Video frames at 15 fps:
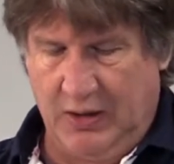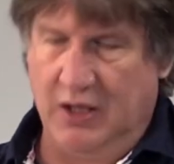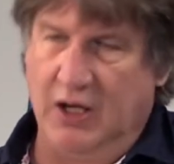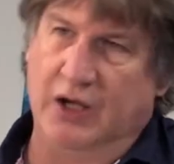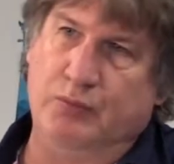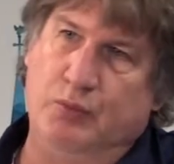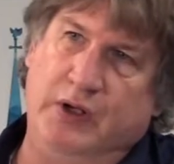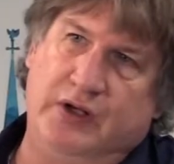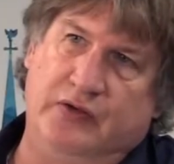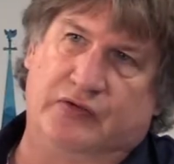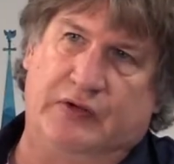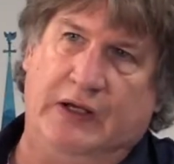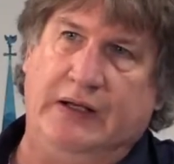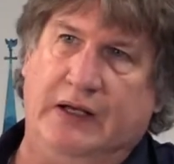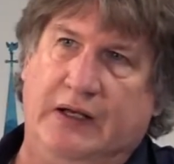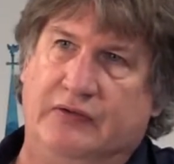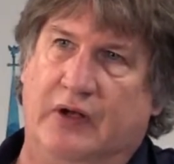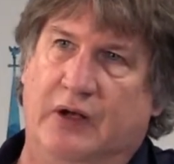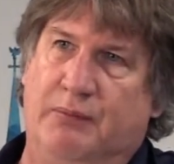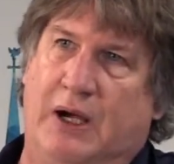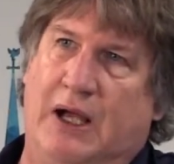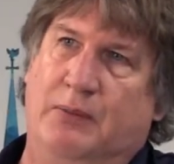And we can see these in
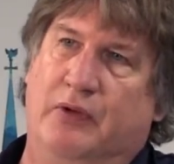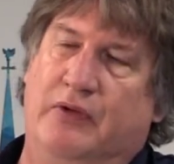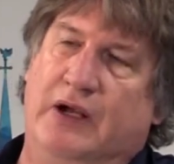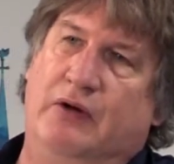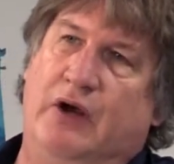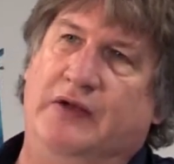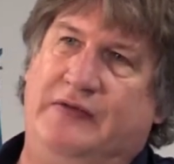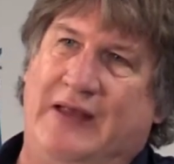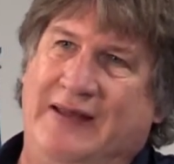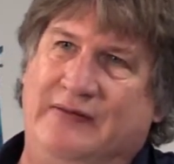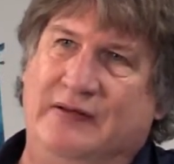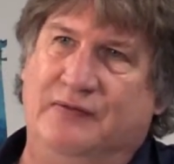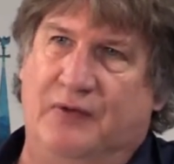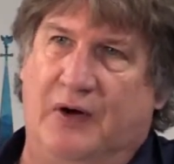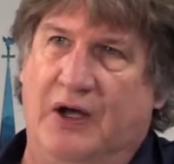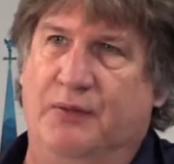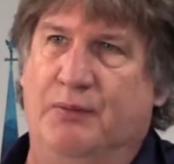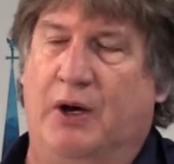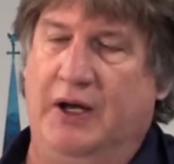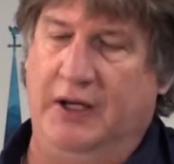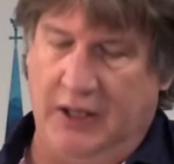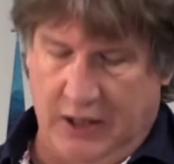the Bible. They're identified
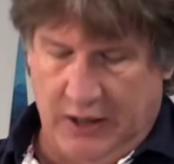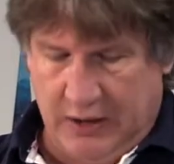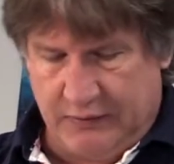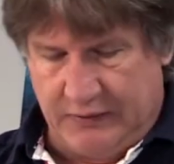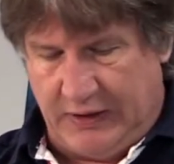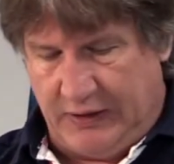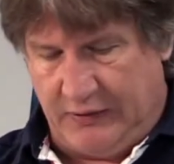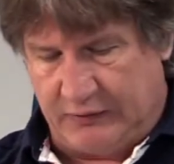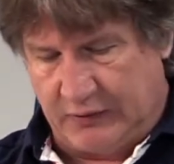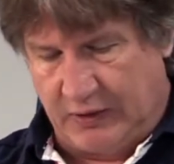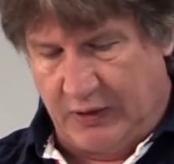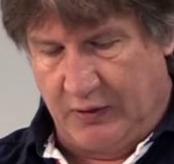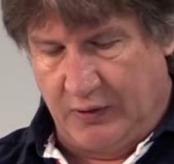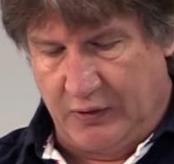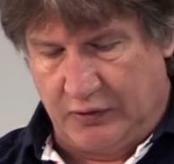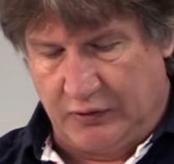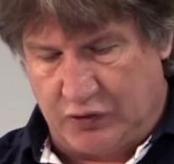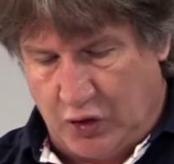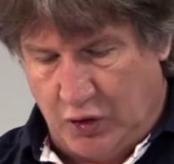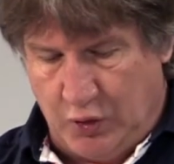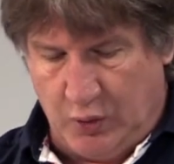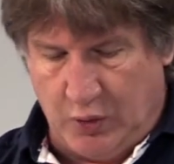by these
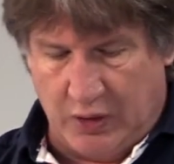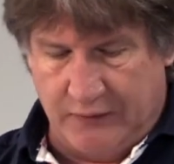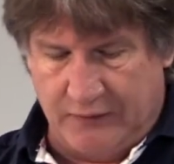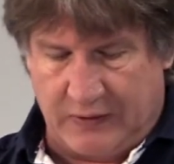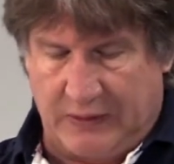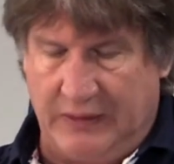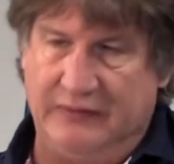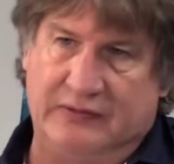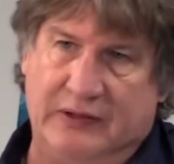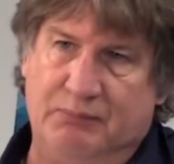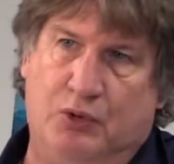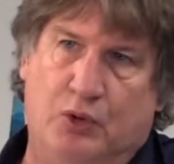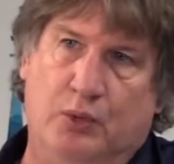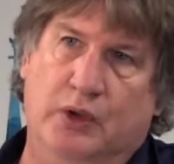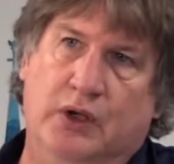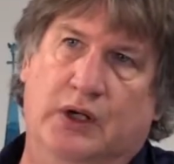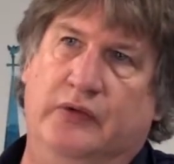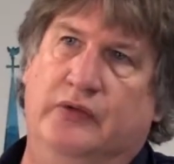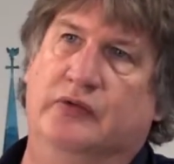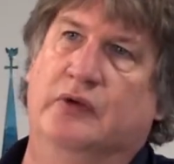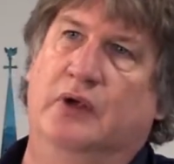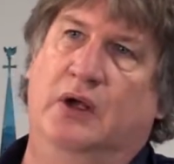two very simple
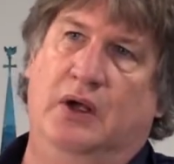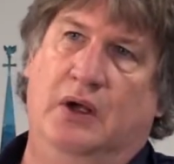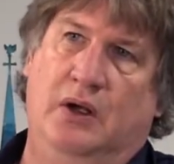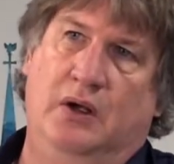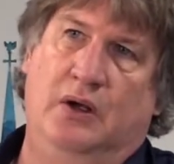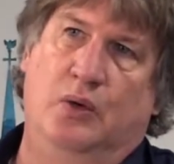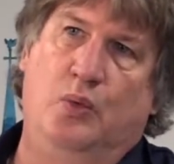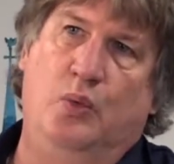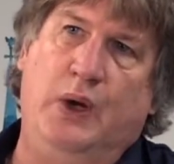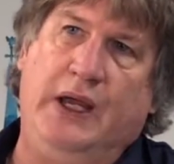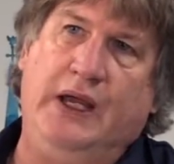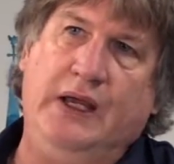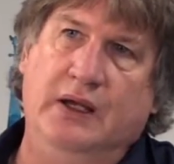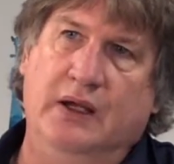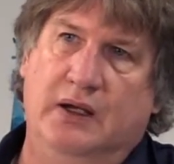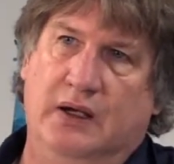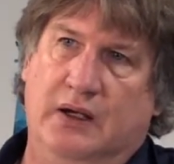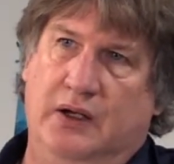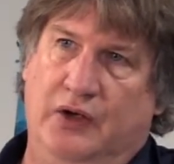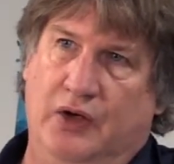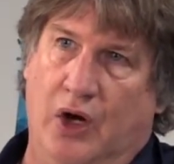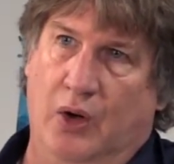words: we
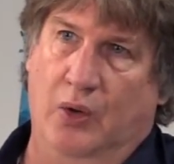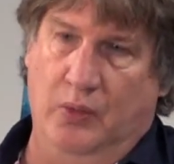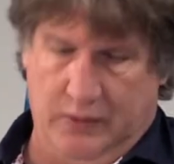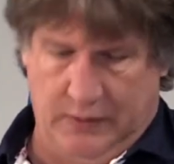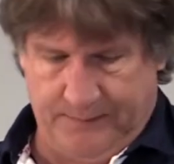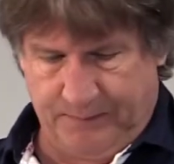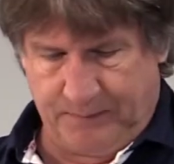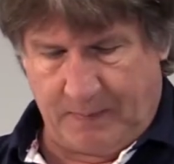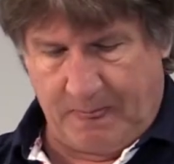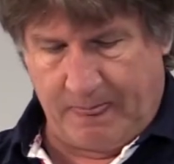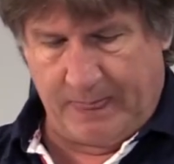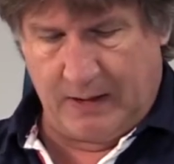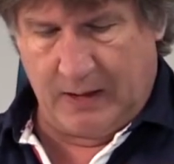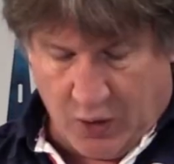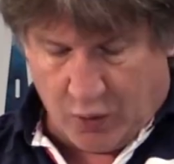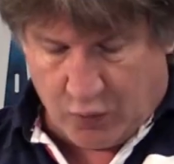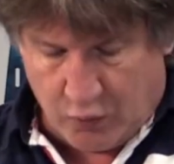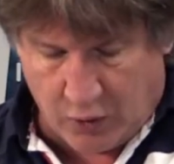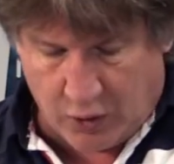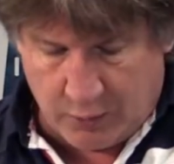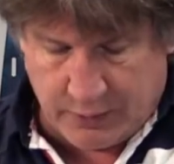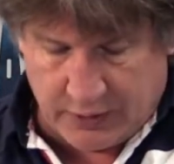know.
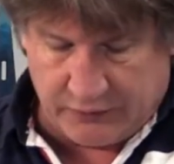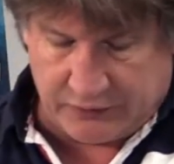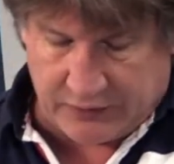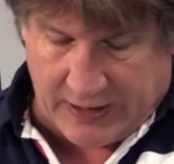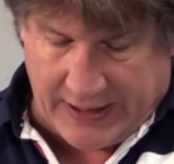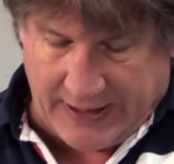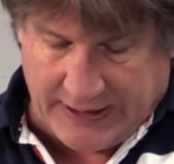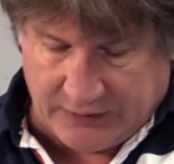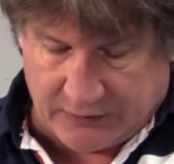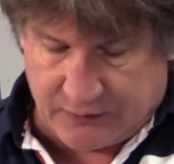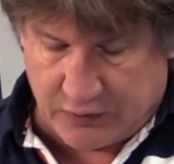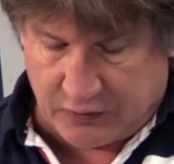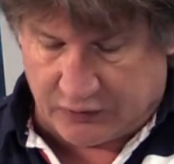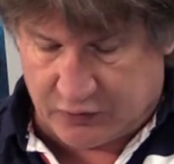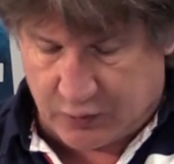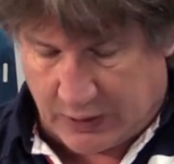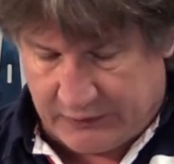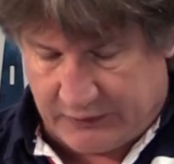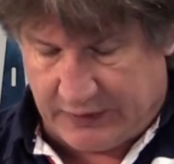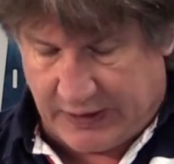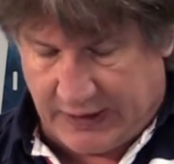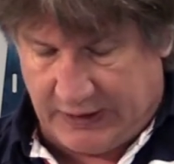Romans 8, verse
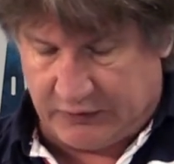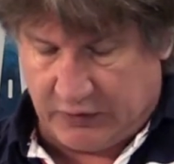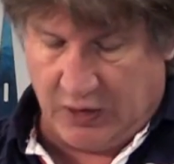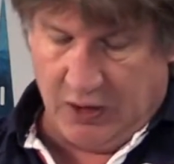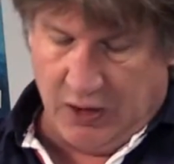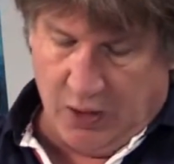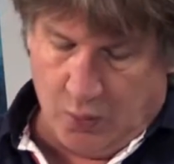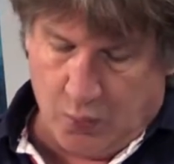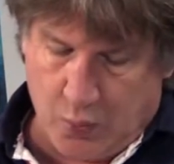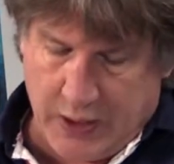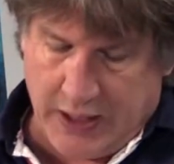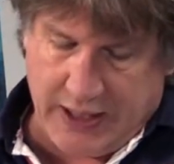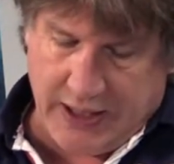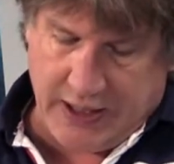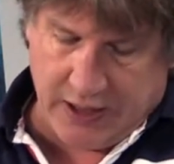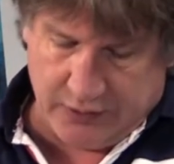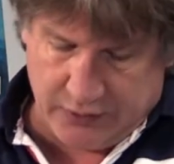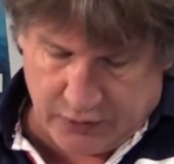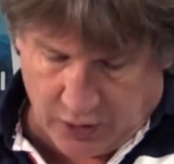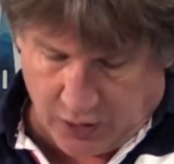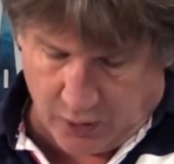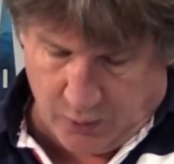28. We
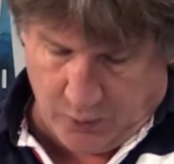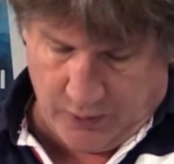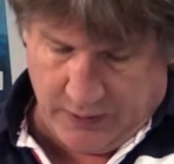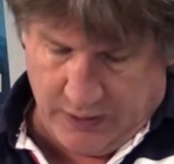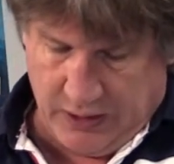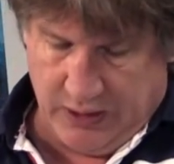know